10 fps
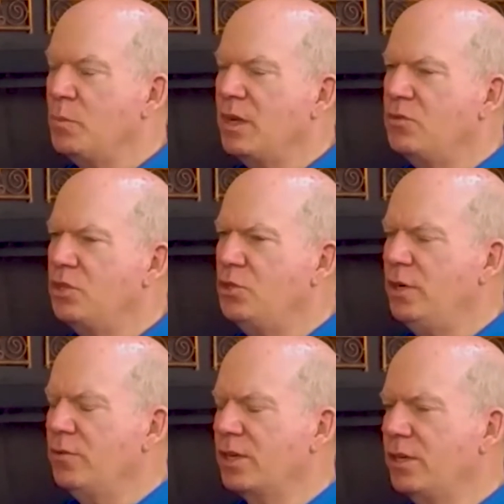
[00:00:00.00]
Did you
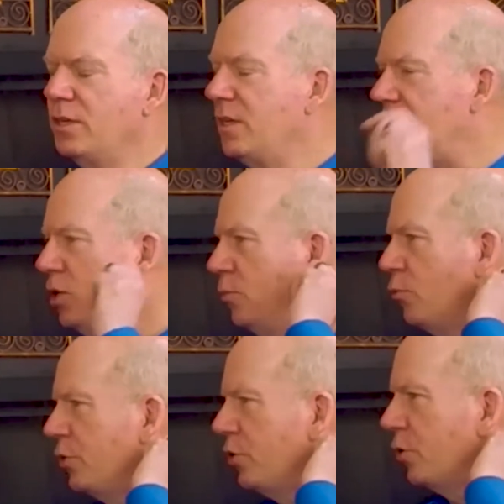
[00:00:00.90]
ever get any
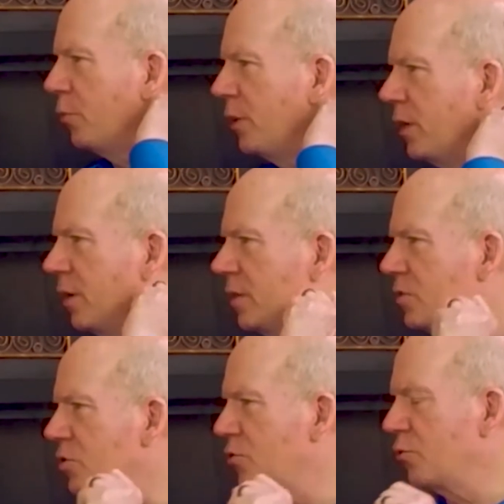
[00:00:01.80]
help with your
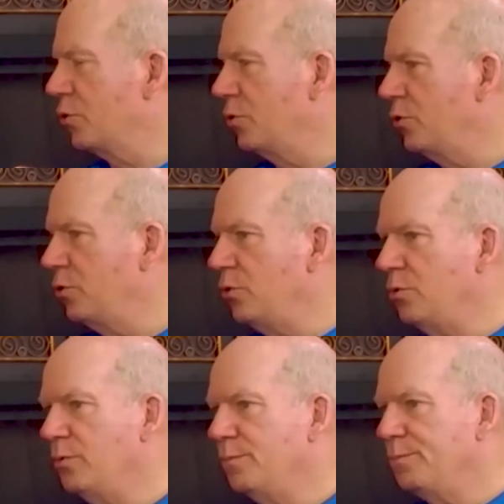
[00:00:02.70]
parents through,